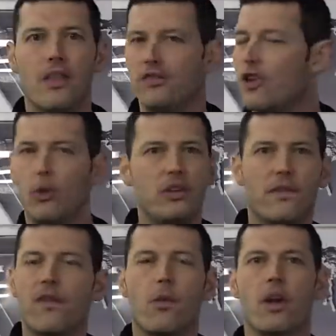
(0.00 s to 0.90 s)
It's no
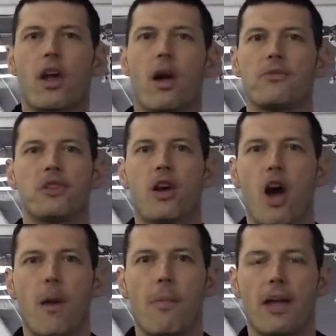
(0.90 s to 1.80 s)
different when it comes to
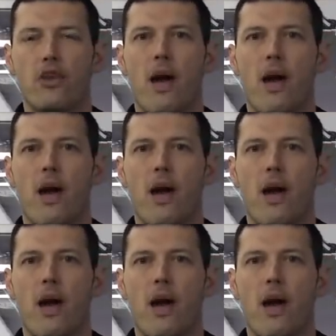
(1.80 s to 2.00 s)
combat.